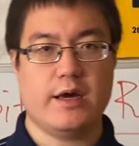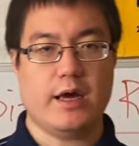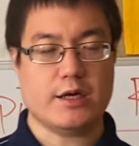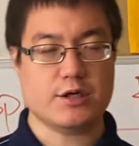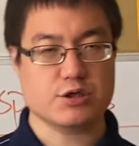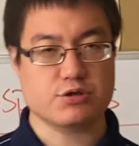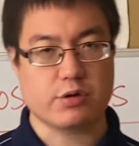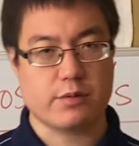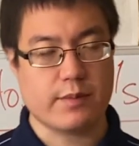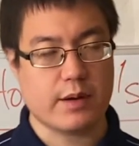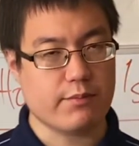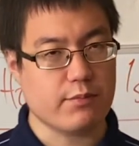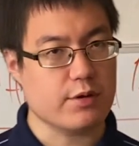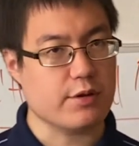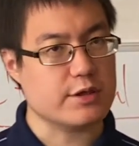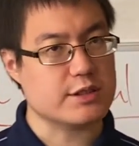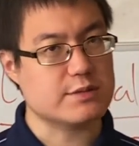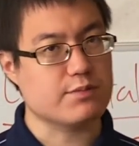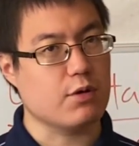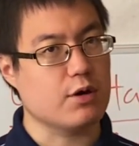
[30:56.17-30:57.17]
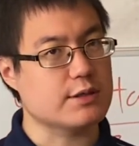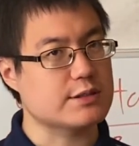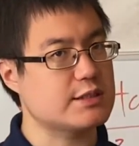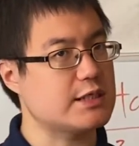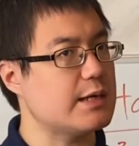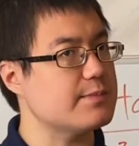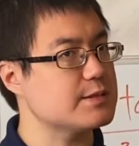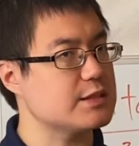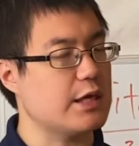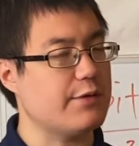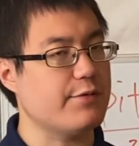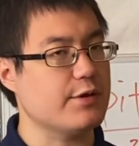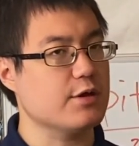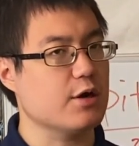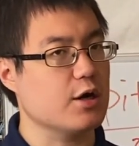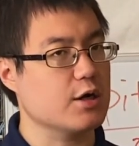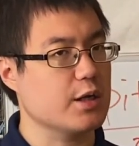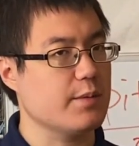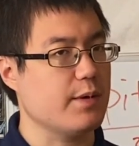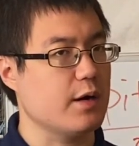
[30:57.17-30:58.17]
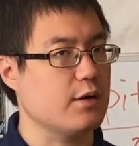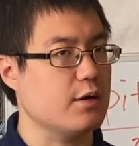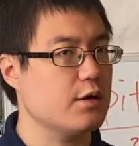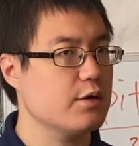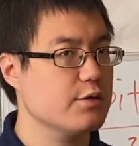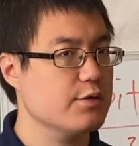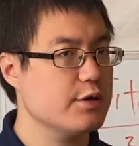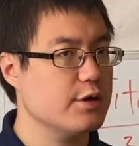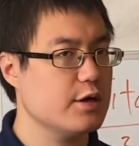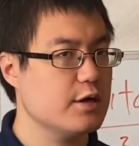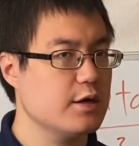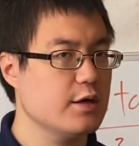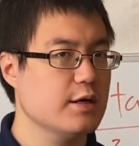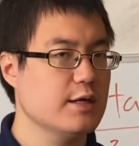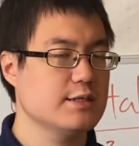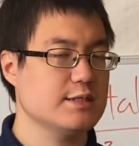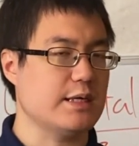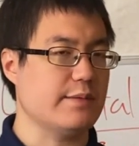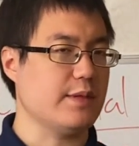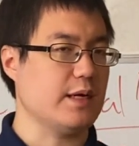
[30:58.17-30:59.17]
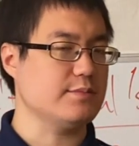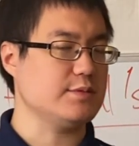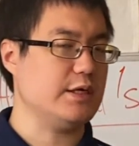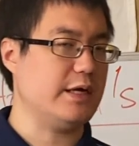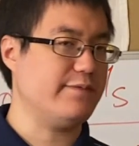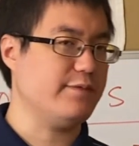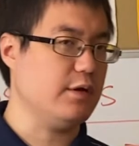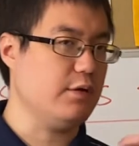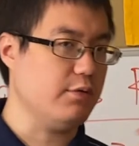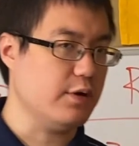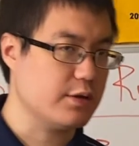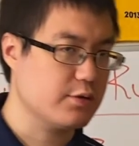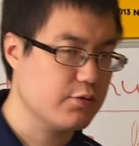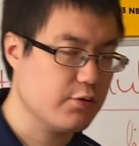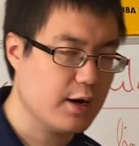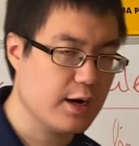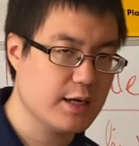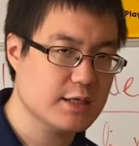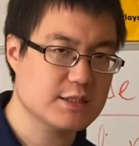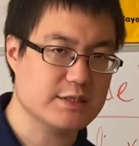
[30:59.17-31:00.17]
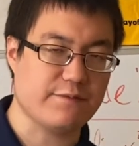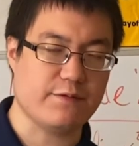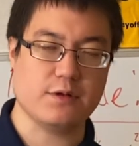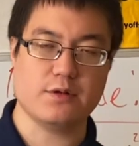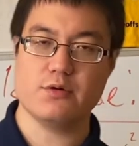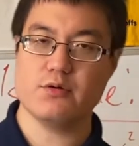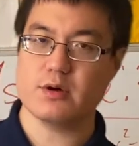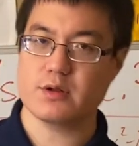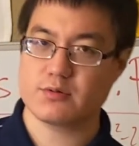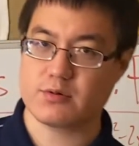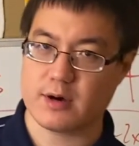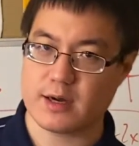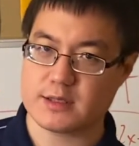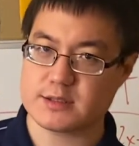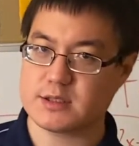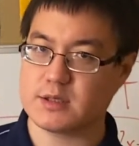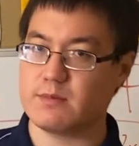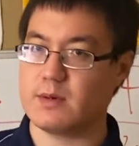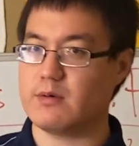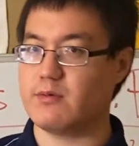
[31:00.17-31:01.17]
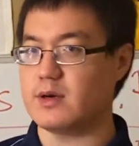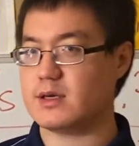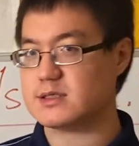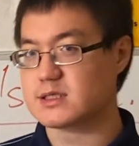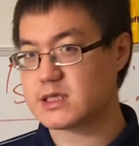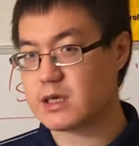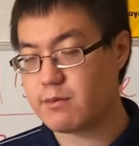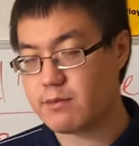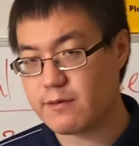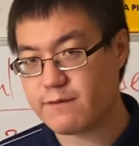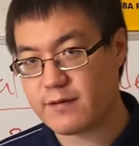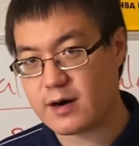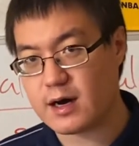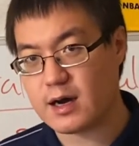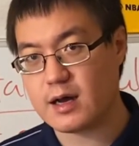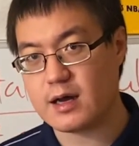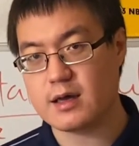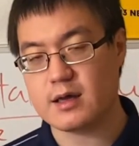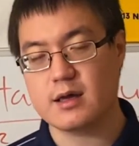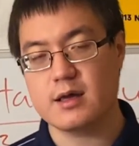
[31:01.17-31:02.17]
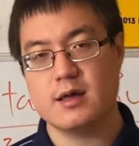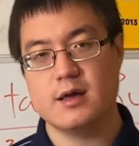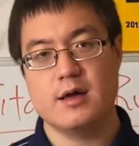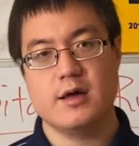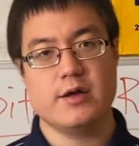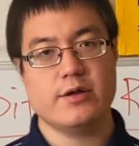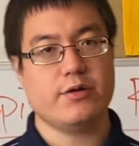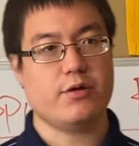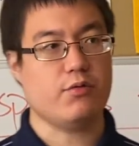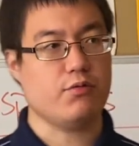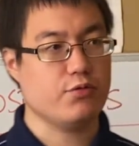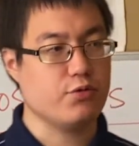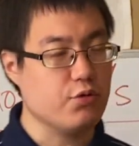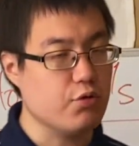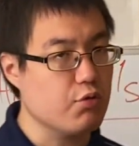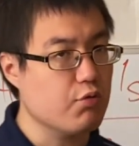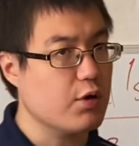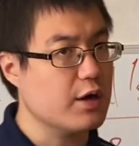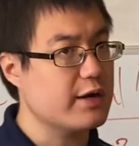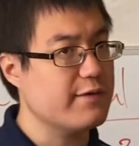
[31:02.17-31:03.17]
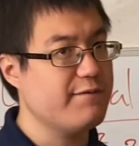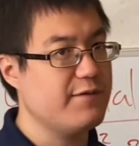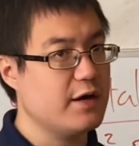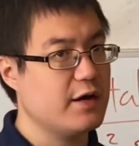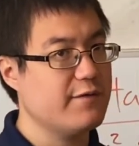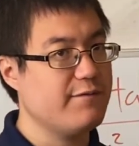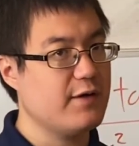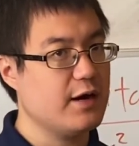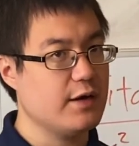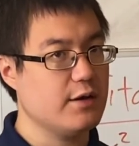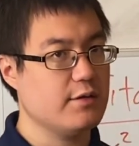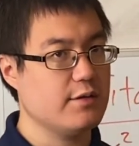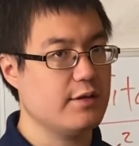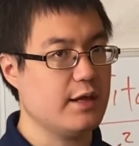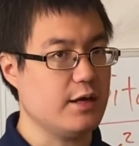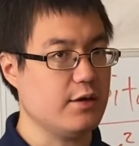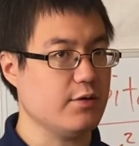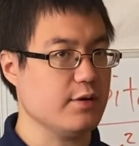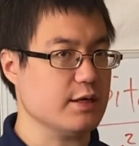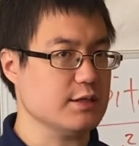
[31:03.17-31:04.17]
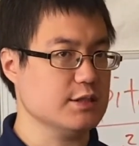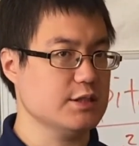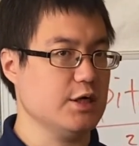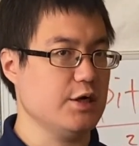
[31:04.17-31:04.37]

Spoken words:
And just remember the small steps that we talked about earlier. Sometimes you have to do it twice. If you do it twice, you might want to simplify. You do want to verify that you get